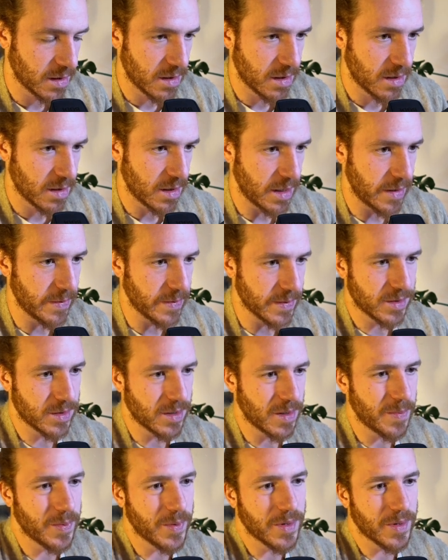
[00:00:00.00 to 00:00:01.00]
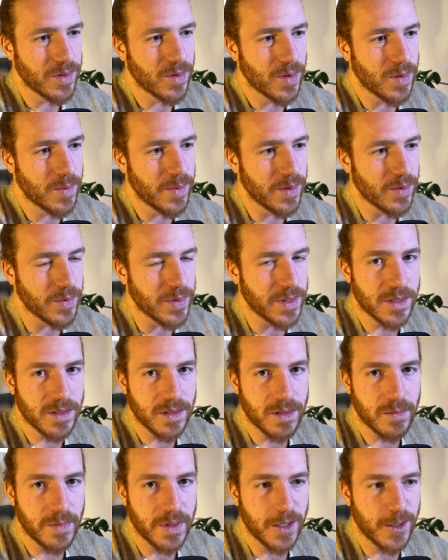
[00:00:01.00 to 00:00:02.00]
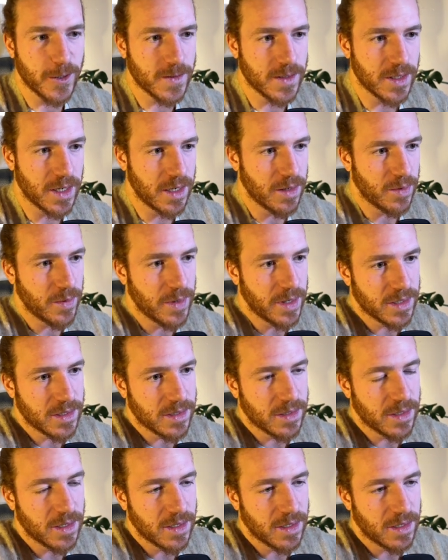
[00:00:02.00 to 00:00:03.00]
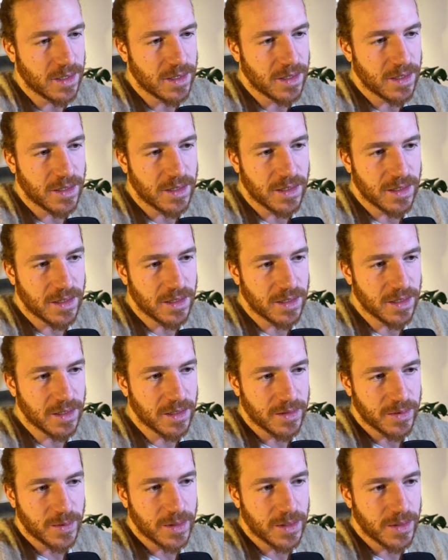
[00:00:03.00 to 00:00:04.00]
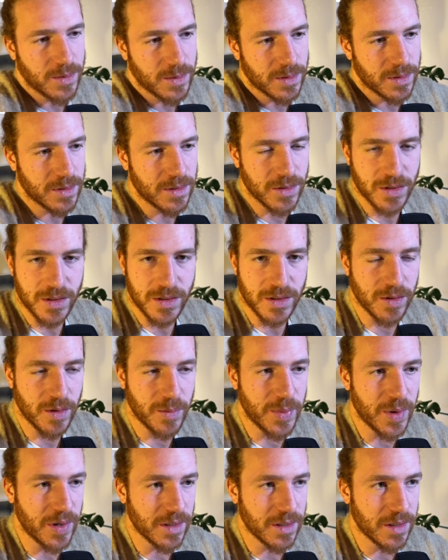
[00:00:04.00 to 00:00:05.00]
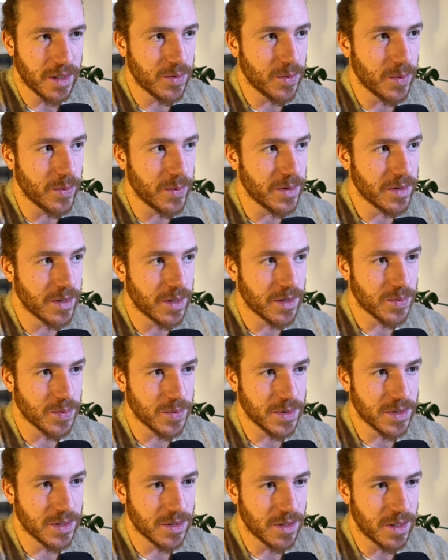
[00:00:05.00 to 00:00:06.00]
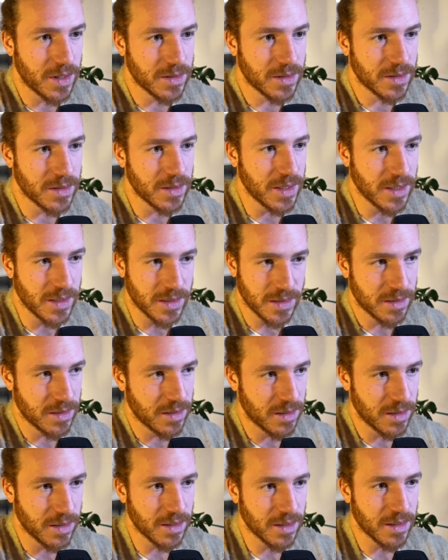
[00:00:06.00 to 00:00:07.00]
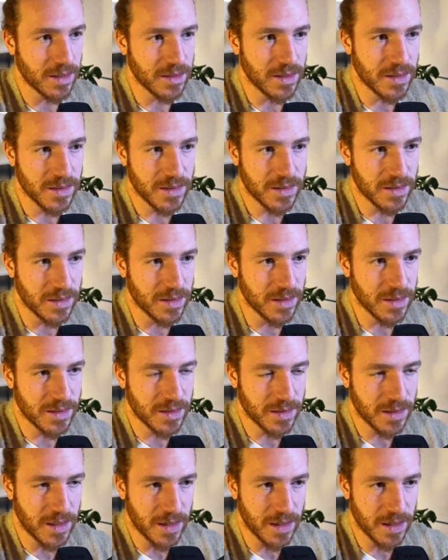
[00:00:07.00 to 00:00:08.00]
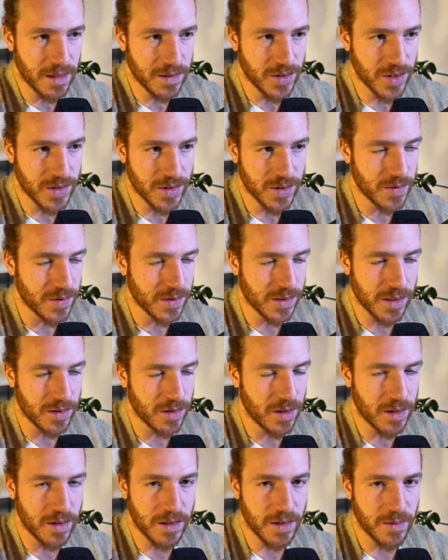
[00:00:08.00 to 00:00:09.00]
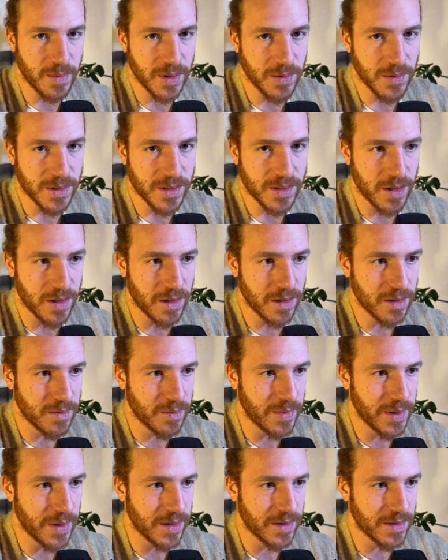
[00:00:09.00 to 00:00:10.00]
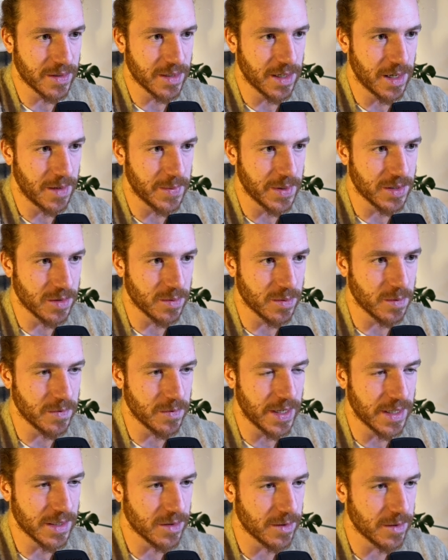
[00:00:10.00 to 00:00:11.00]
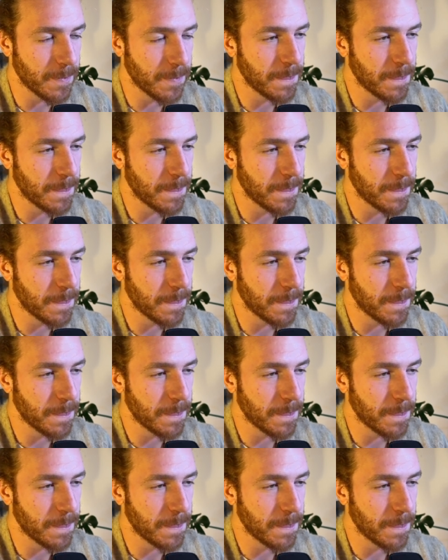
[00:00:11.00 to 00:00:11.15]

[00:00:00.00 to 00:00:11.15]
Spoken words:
I'll stop with normal reason because anyways, there's no point, like we will not restart this. Our gen servers are not going to be restarted by our dynamic supervisor.